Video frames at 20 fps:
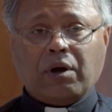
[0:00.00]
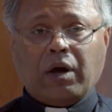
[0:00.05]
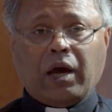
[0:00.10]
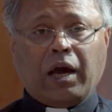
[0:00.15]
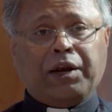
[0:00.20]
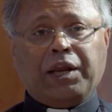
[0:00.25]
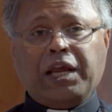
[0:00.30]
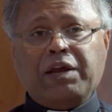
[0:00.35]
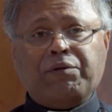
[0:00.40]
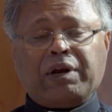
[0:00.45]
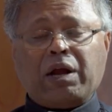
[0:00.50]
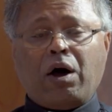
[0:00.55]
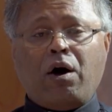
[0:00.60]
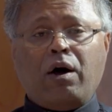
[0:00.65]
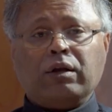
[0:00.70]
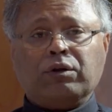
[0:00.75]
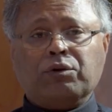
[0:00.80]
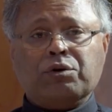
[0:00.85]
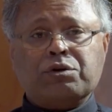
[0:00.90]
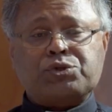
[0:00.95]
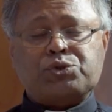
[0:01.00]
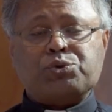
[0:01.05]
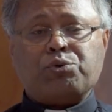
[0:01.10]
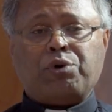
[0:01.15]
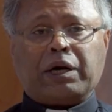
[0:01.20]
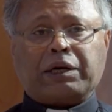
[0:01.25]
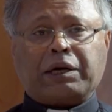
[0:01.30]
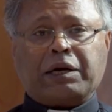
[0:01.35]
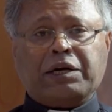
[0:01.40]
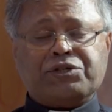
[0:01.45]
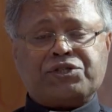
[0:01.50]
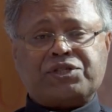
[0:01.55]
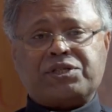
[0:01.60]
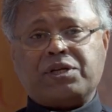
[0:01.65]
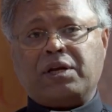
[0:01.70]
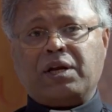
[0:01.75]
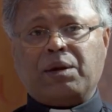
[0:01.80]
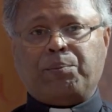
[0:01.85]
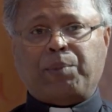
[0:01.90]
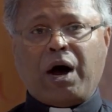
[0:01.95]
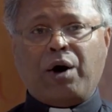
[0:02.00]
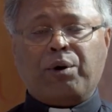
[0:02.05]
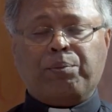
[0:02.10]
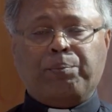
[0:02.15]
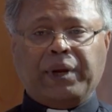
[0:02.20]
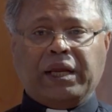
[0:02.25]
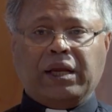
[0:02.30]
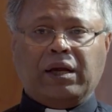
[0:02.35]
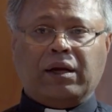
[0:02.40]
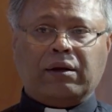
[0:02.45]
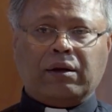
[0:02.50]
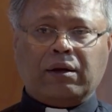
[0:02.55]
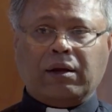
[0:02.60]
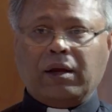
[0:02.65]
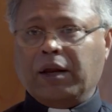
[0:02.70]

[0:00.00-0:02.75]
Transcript: and even all those who are concerned about being